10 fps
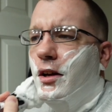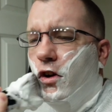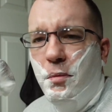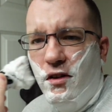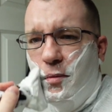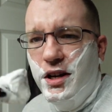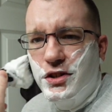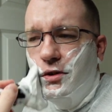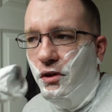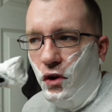Hope everybody's
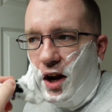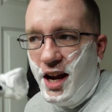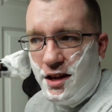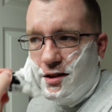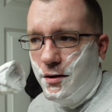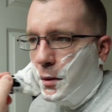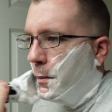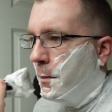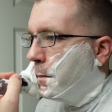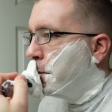doing great.
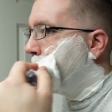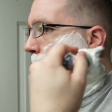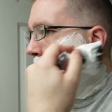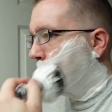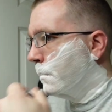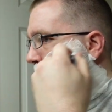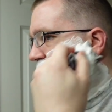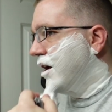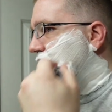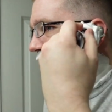Having